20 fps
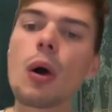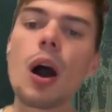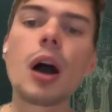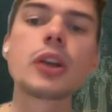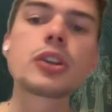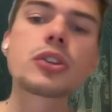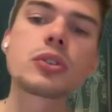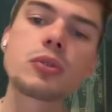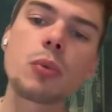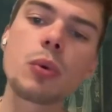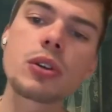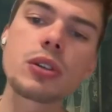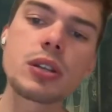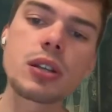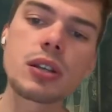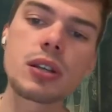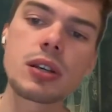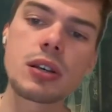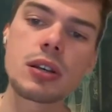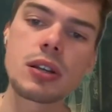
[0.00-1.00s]
I just want
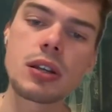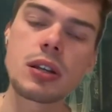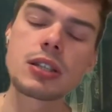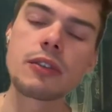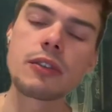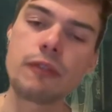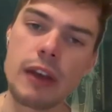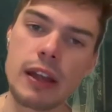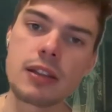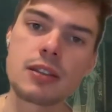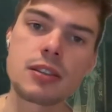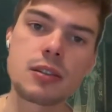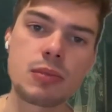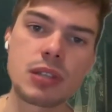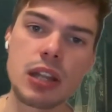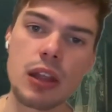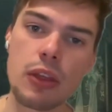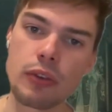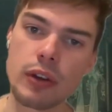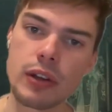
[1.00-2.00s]
to defend some
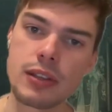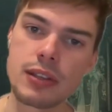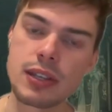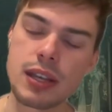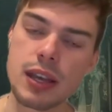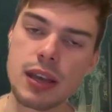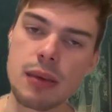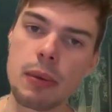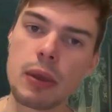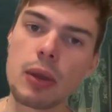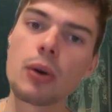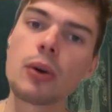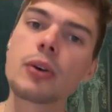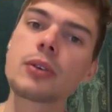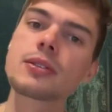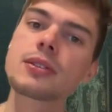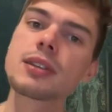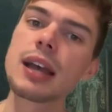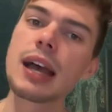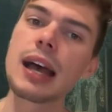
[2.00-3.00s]
Slytherins here,
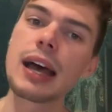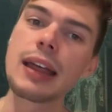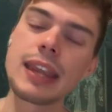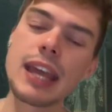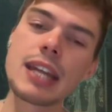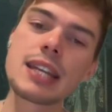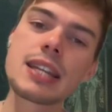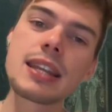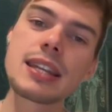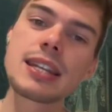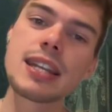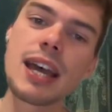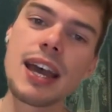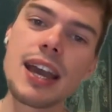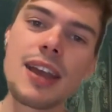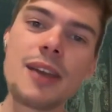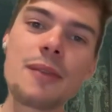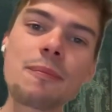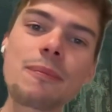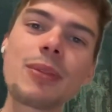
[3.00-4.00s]
because at the end of the
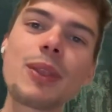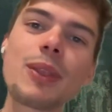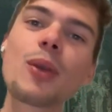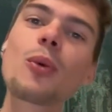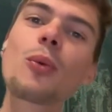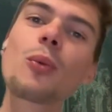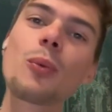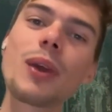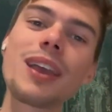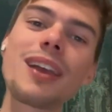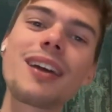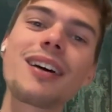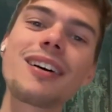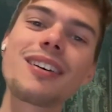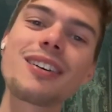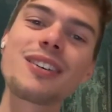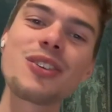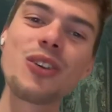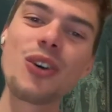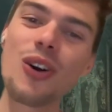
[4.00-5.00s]
day, we
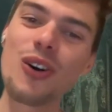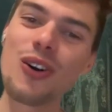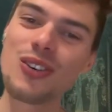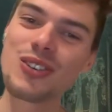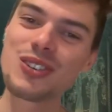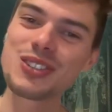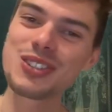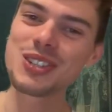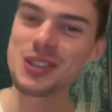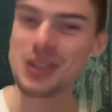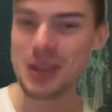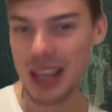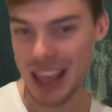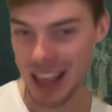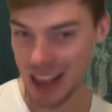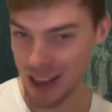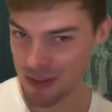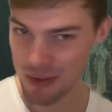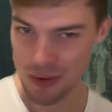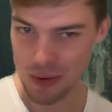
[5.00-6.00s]
are not
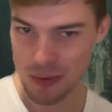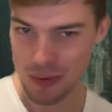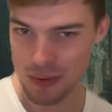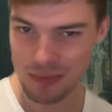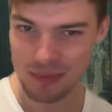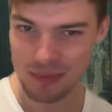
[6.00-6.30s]
evil.